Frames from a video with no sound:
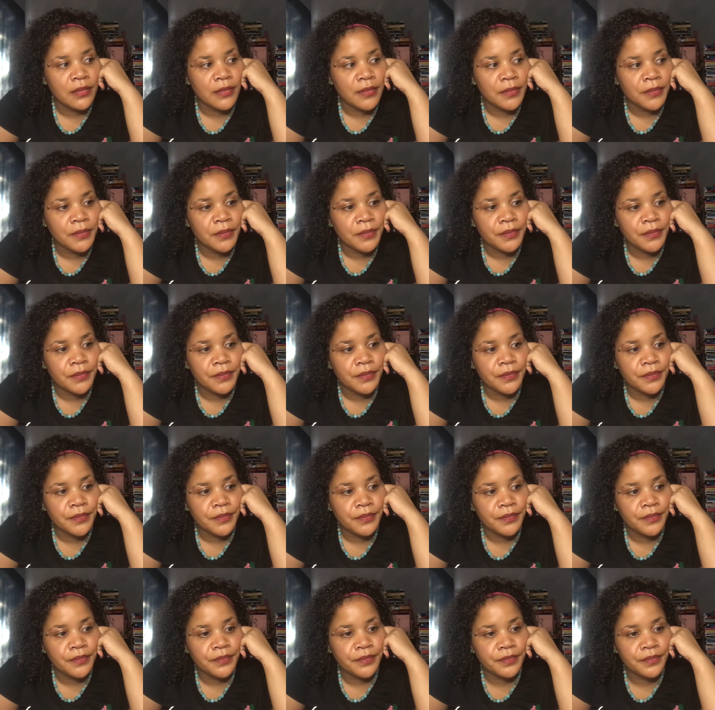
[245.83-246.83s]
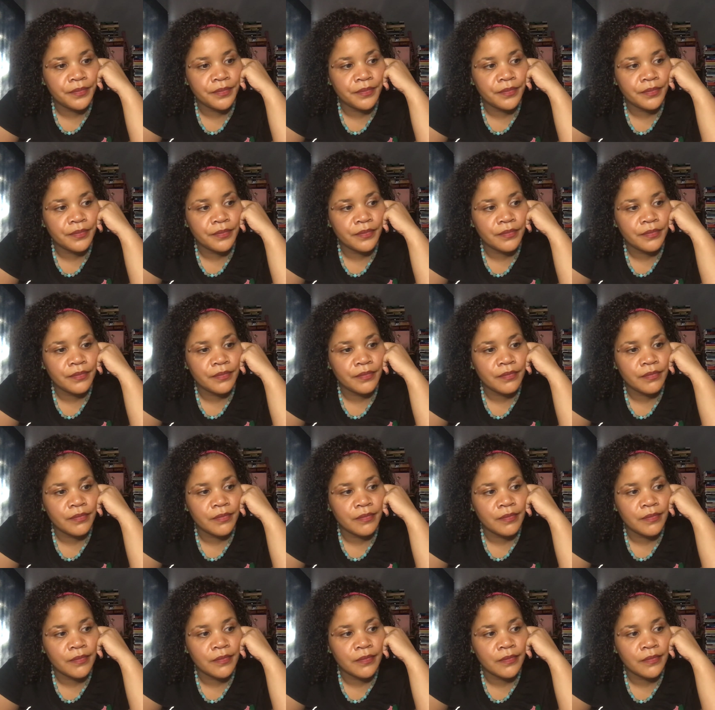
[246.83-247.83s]

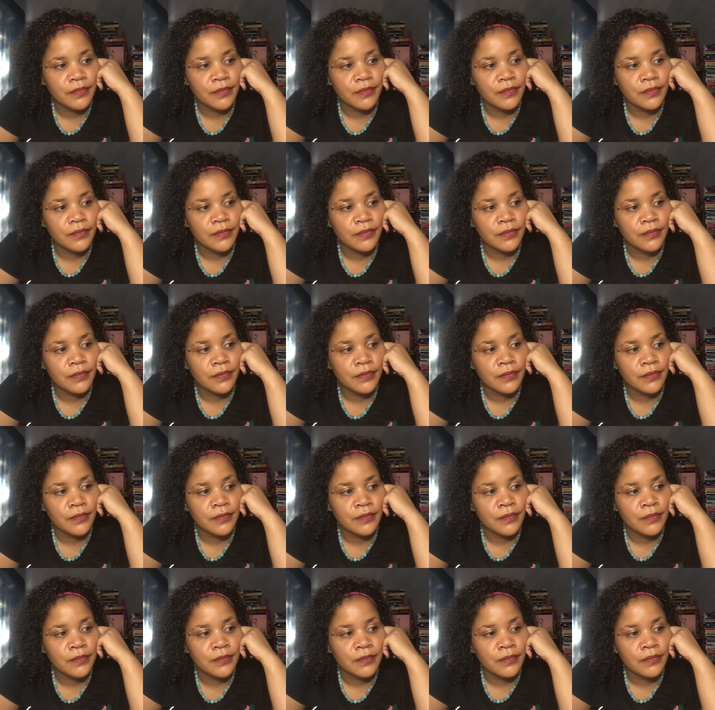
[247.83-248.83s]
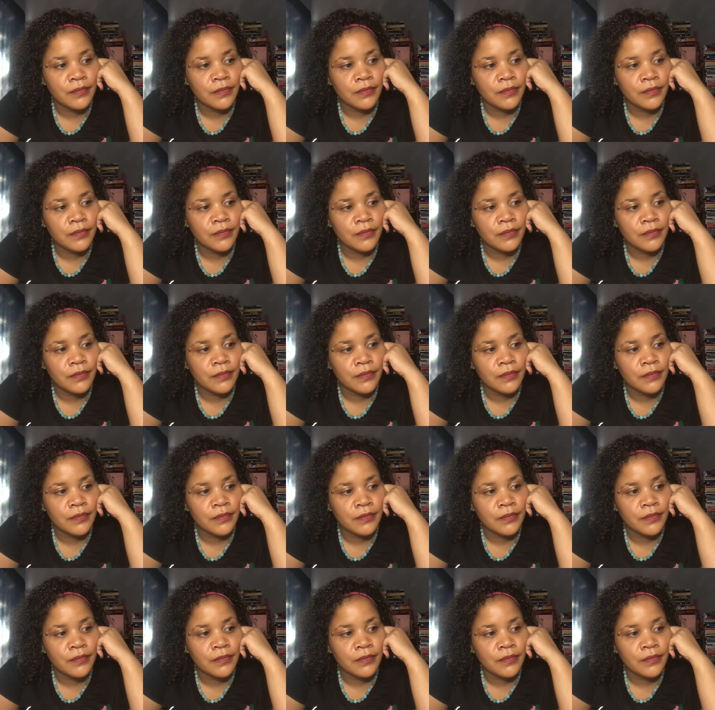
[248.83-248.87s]
(silence)